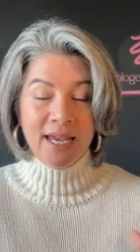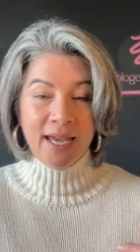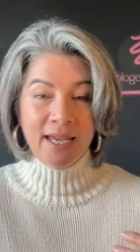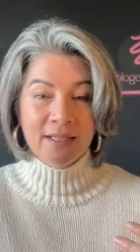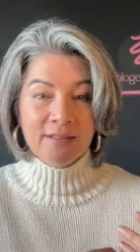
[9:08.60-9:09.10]

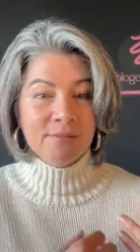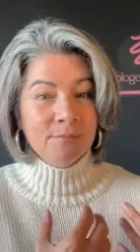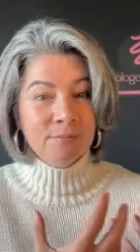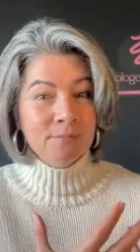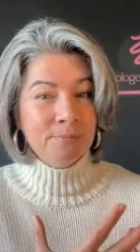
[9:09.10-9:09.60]
And
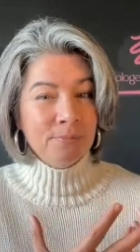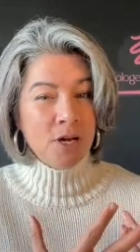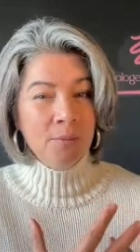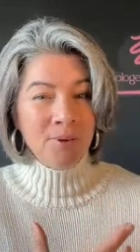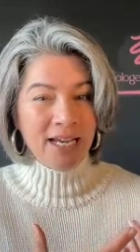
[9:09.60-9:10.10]

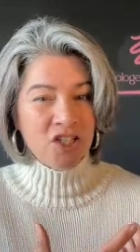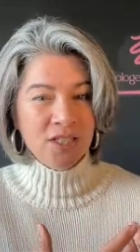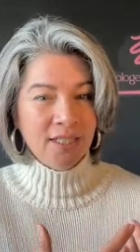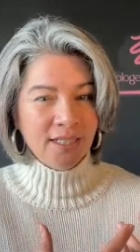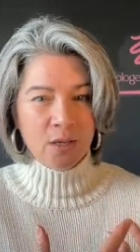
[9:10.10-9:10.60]

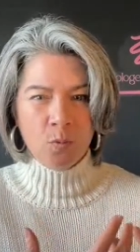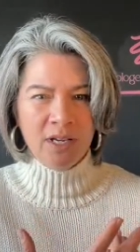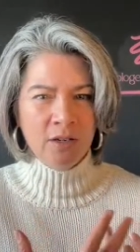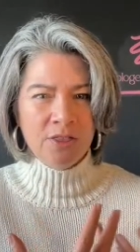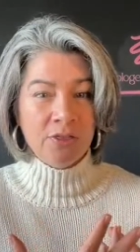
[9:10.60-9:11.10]
compassionately,
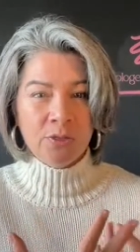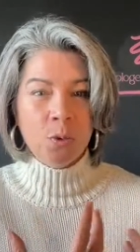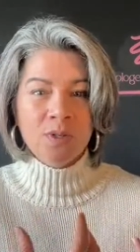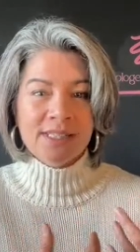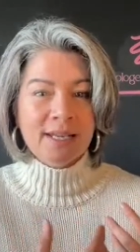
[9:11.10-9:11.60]
what are the
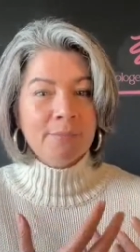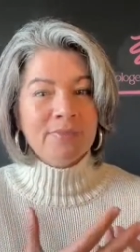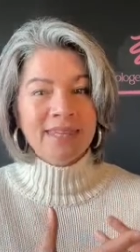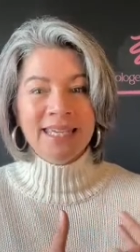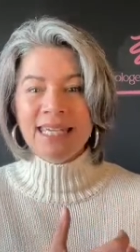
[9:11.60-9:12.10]
thoughts that I'm
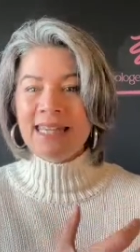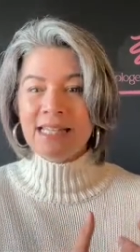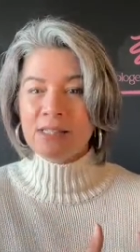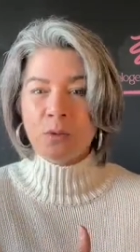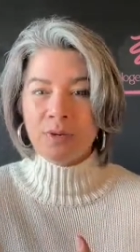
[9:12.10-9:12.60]
thinking
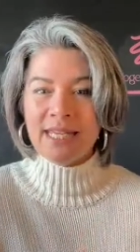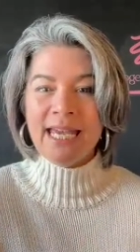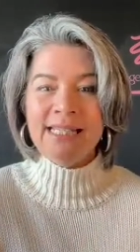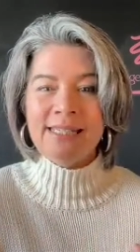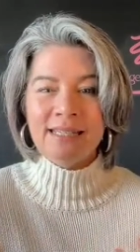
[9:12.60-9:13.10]
that's
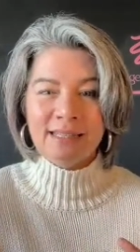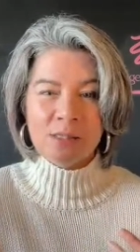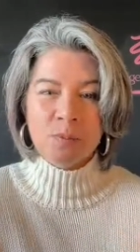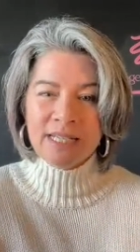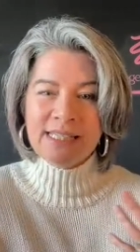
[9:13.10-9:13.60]
creating
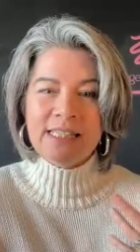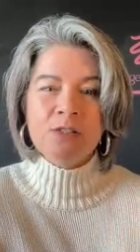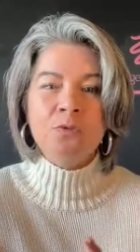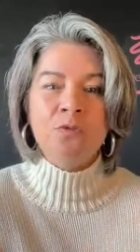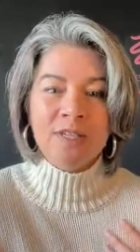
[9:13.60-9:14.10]
this? What is this
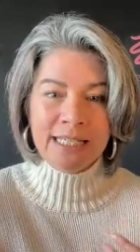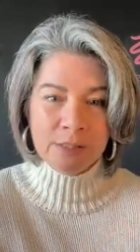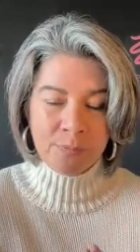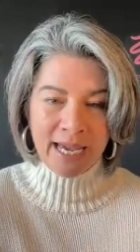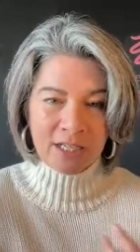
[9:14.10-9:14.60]

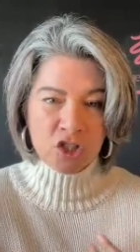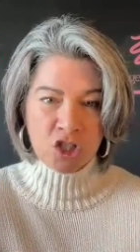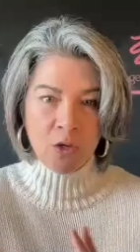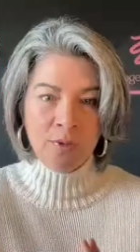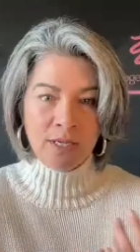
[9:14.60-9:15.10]
feedback
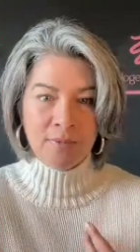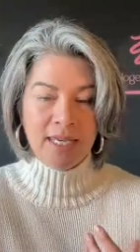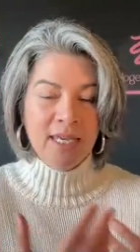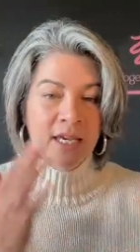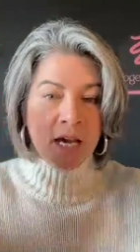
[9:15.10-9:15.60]
showing
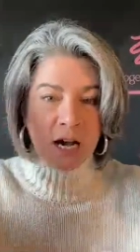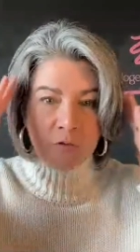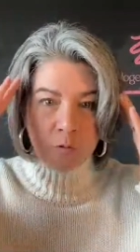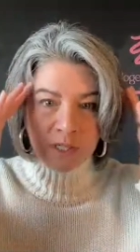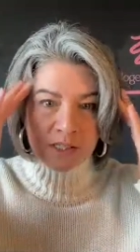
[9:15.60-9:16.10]
me
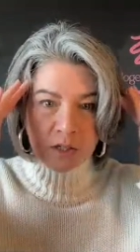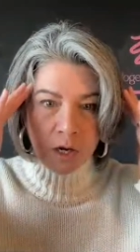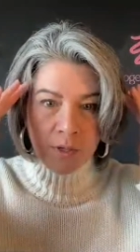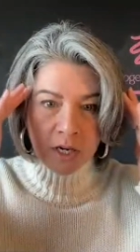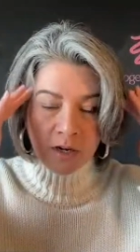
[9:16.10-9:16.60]
of what's
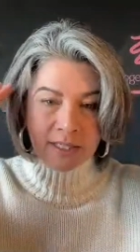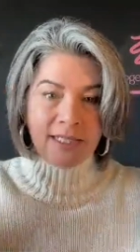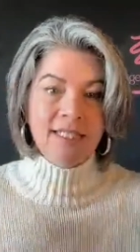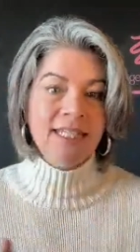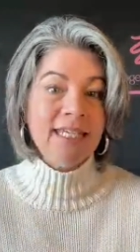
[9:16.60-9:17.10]
going on
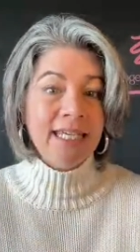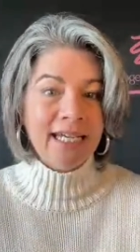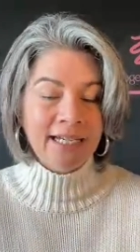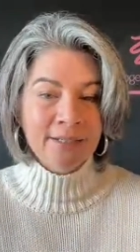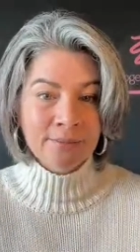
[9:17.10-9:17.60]
in
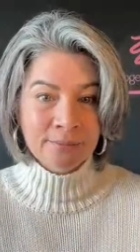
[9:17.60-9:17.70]
here?